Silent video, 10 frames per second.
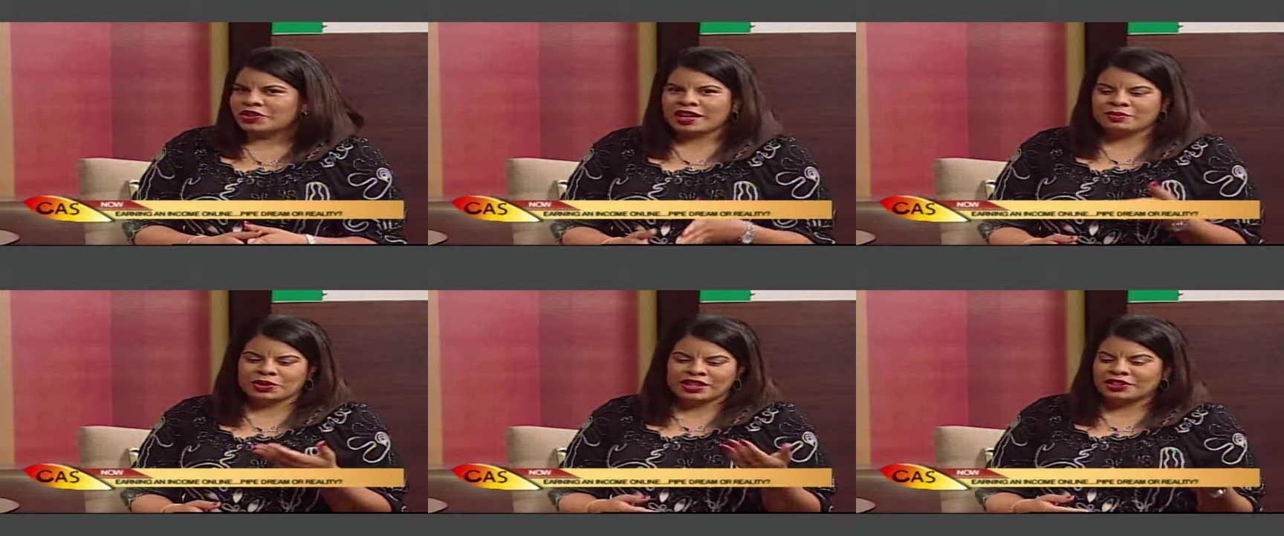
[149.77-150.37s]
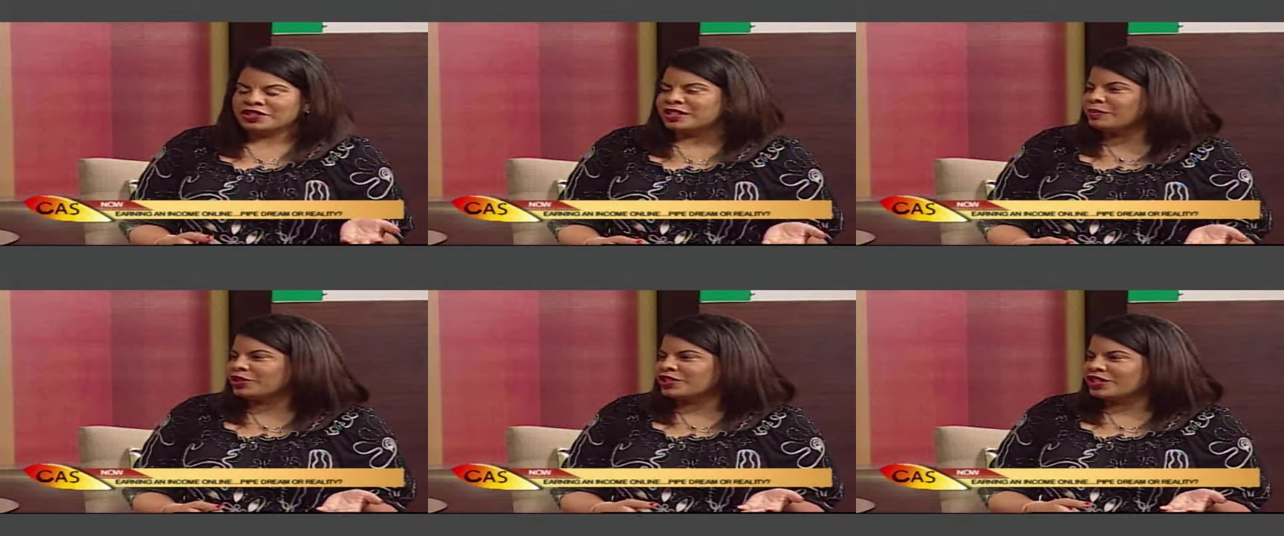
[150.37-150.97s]
that were in their
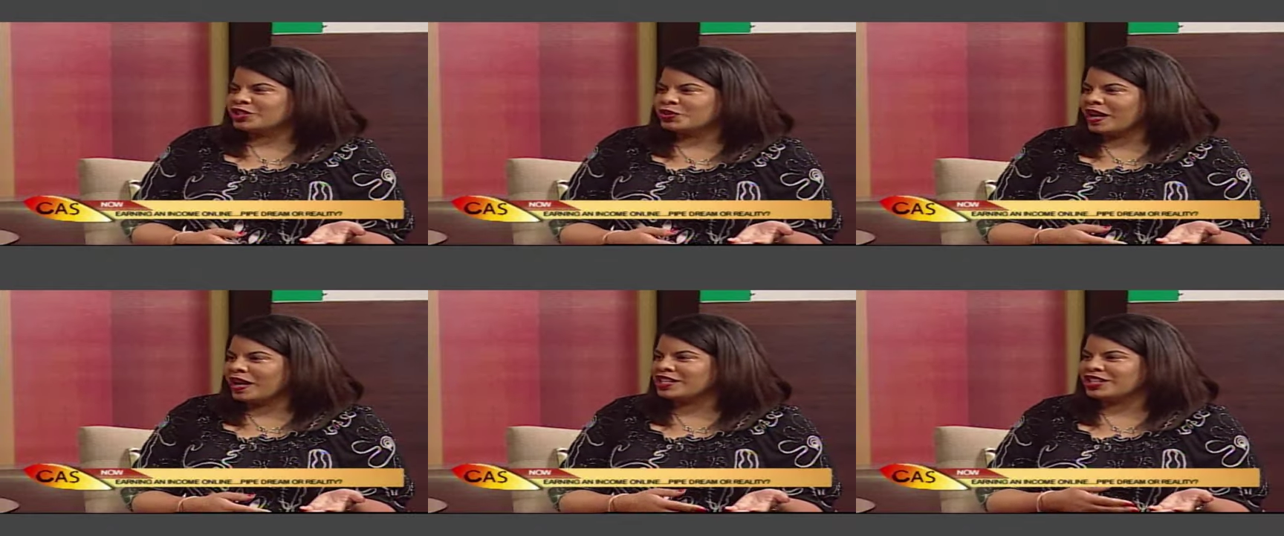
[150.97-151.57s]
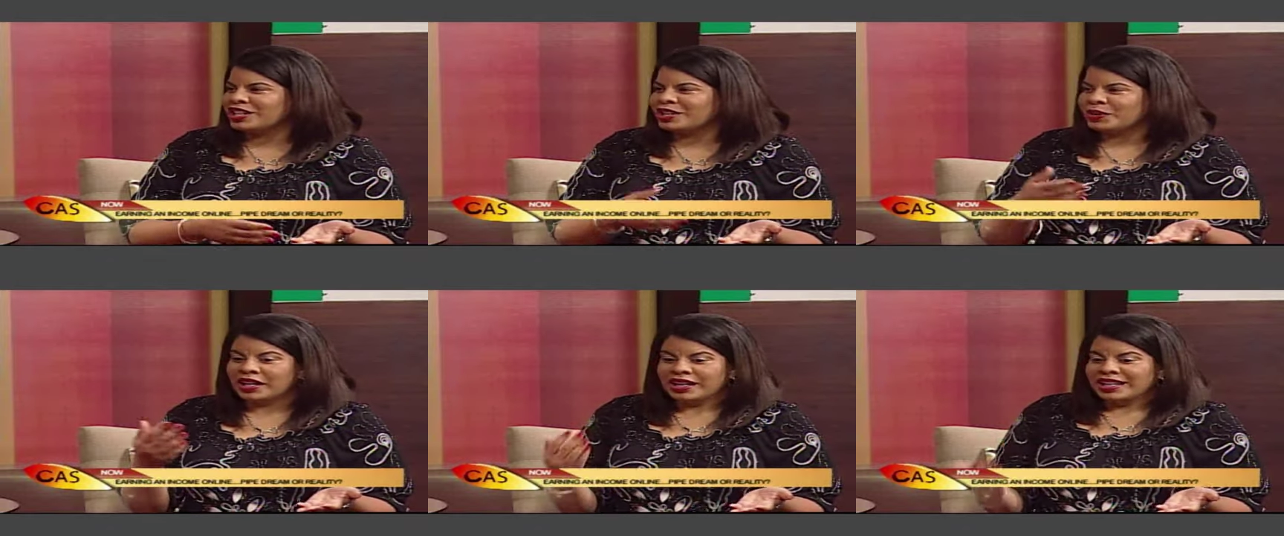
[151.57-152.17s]
similar situation
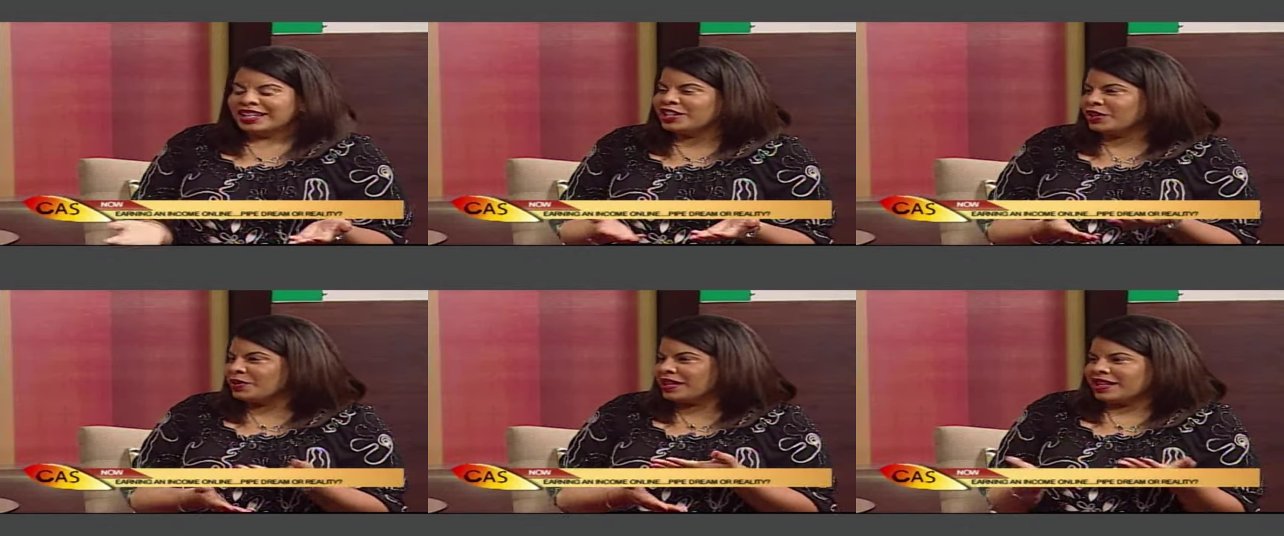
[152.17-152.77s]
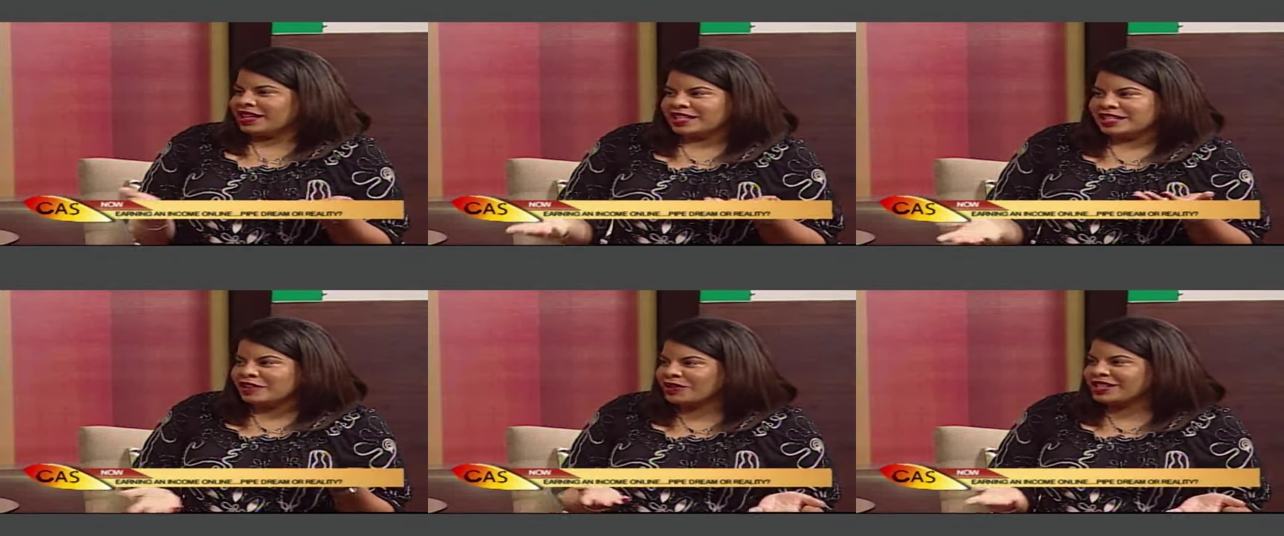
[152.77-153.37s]
or, you know, in a
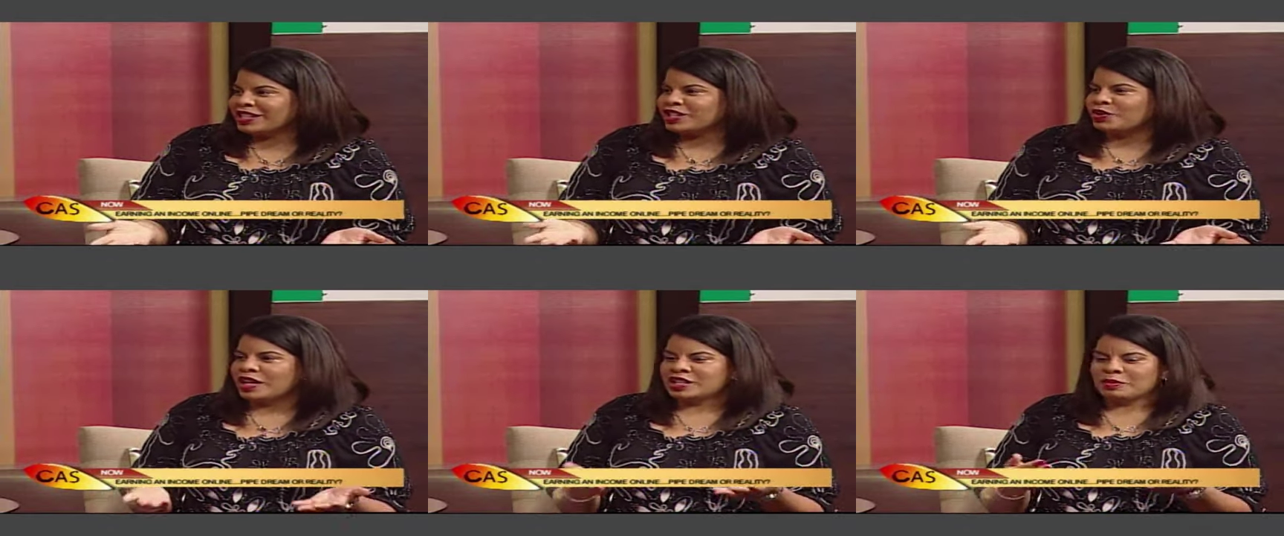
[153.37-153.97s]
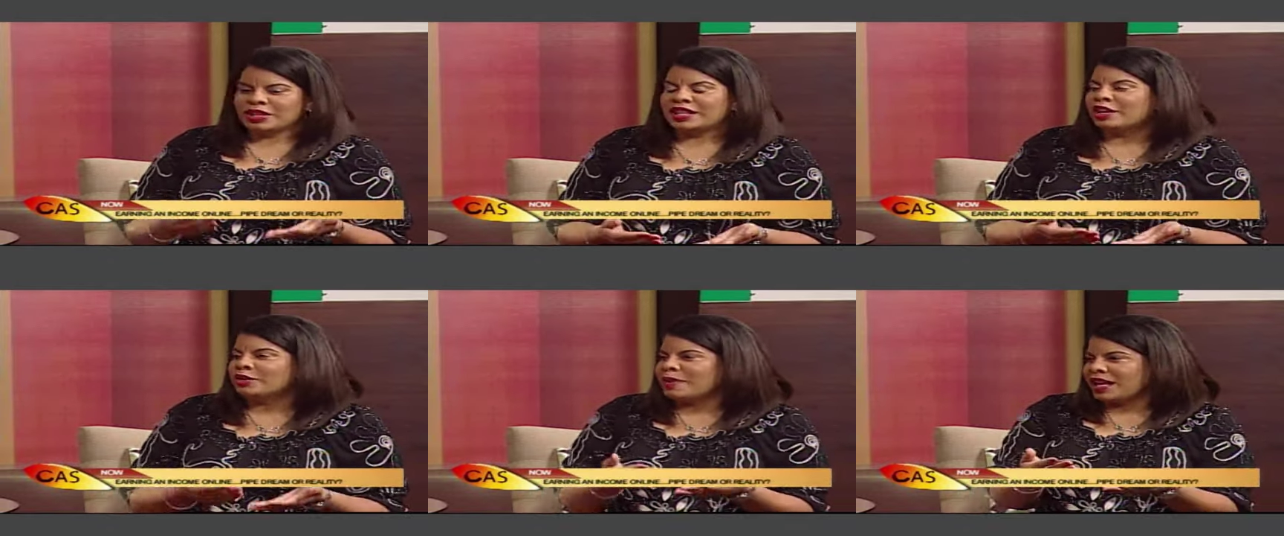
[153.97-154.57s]
different situation, but they're